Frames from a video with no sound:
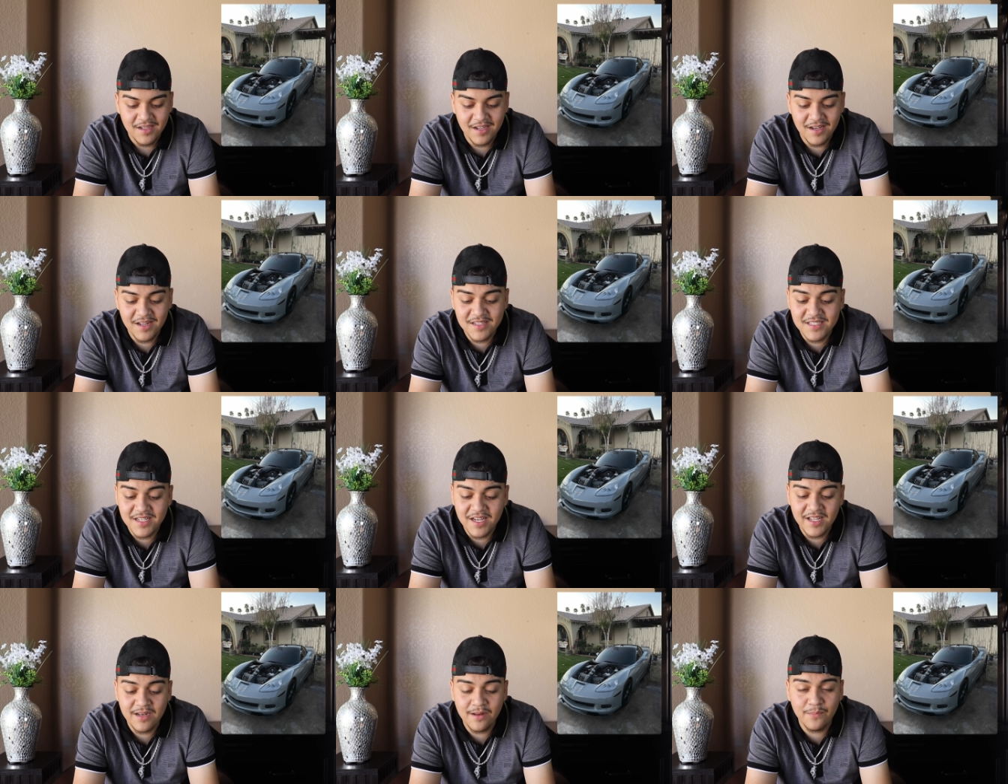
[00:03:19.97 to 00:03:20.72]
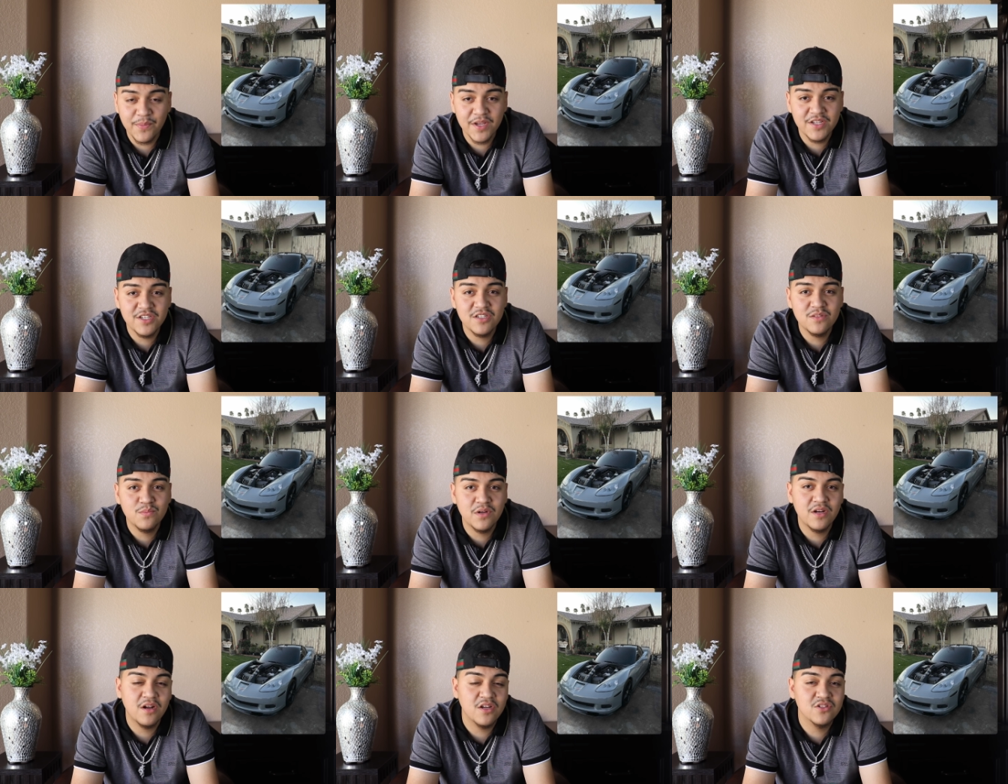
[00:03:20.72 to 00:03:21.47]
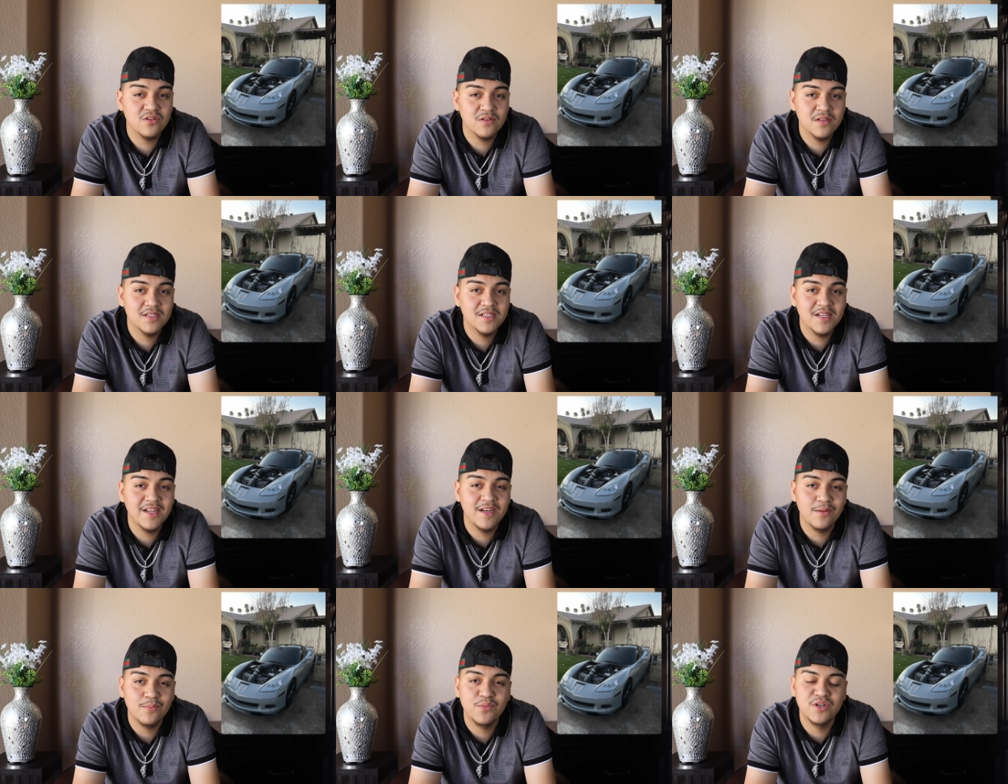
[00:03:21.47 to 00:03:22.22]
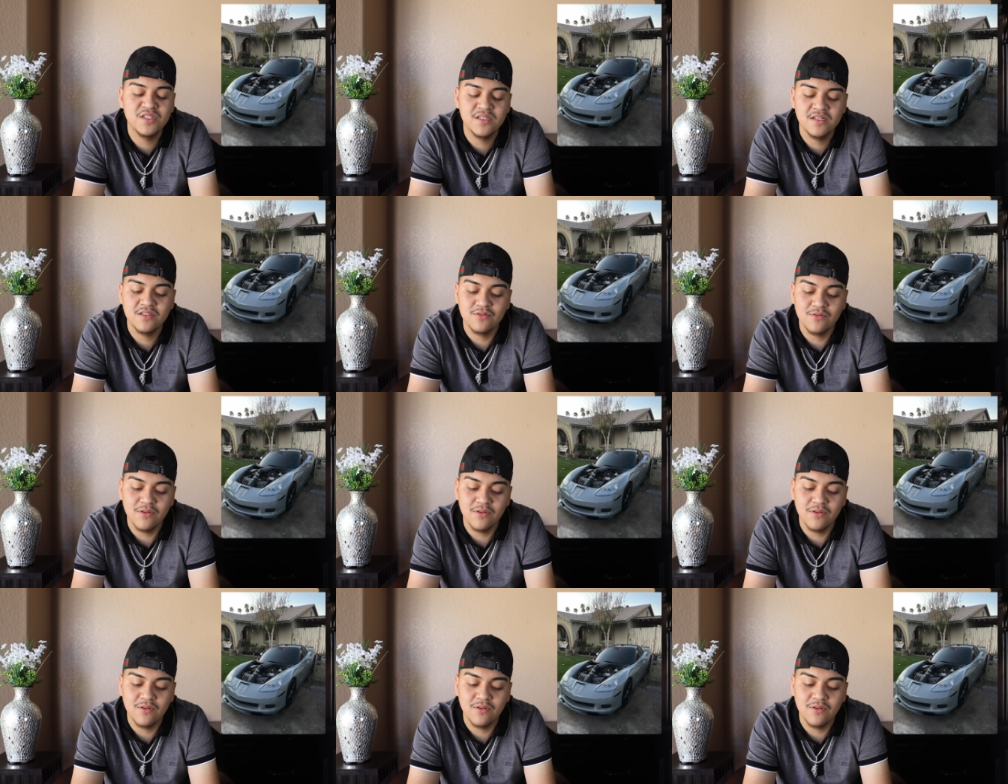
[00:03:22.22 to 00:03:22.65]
it looks clean in pictures, but it also looks clean in person as